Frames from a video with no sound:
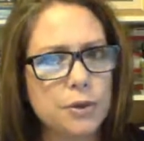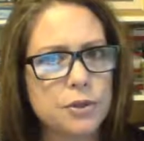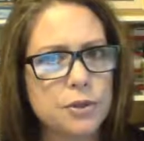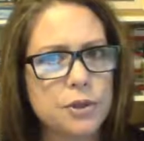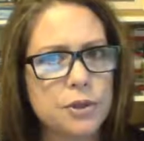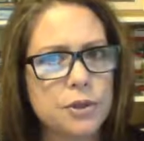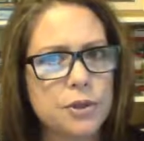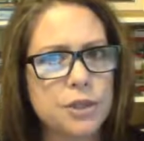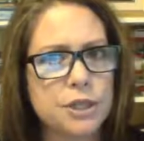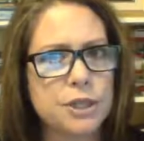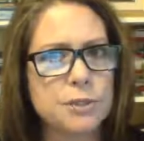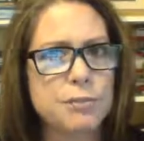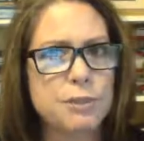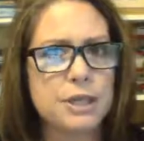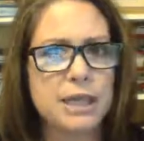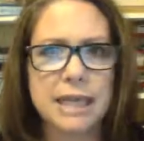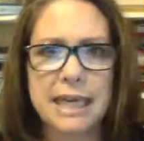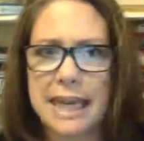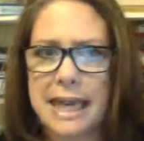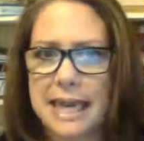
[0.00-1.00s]
to just
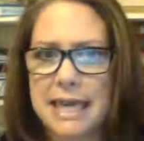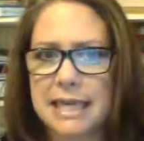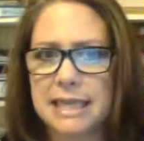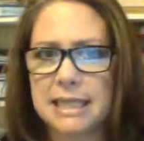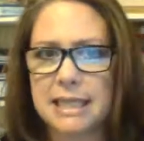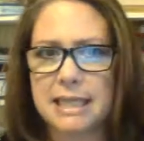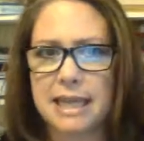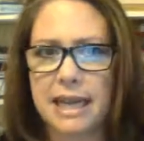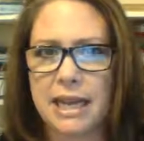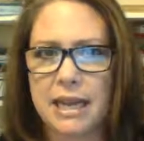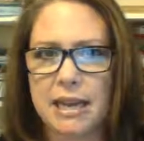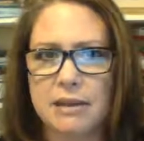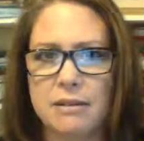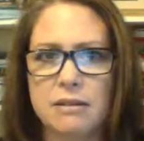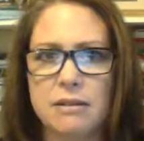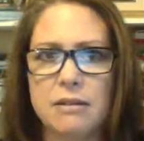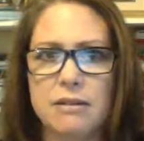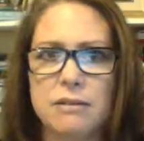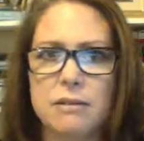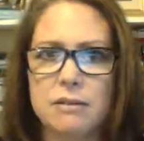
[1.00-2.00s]
be an 8 to
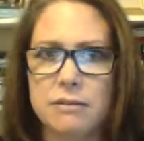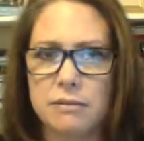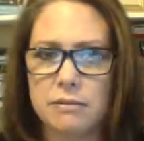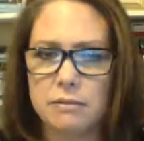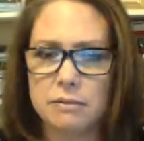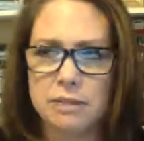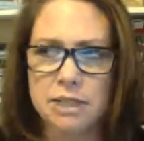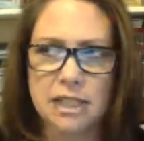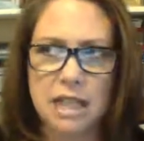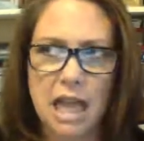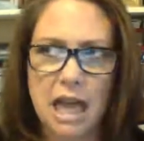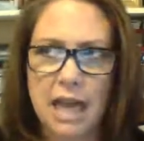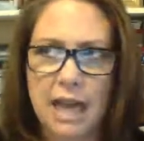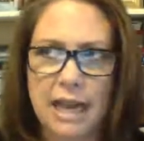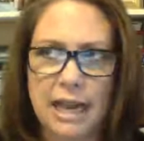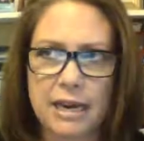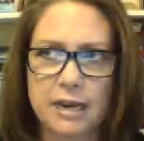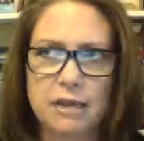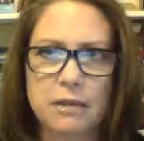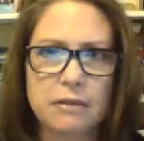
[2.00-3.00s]
10
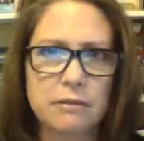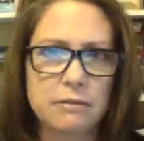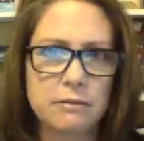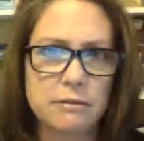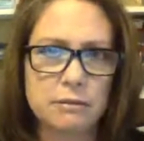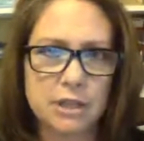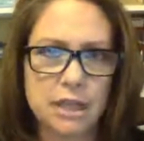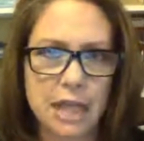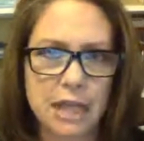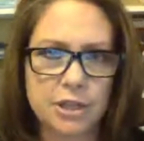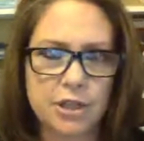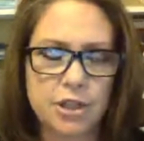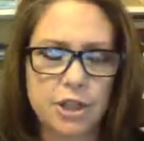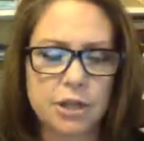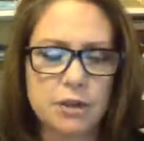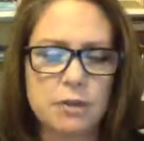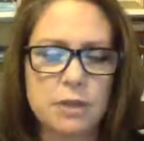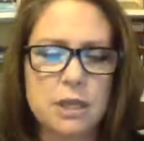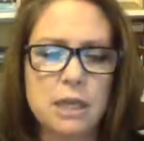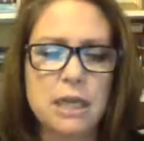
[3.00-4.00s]

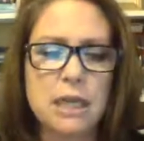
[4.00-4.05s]
slideshow.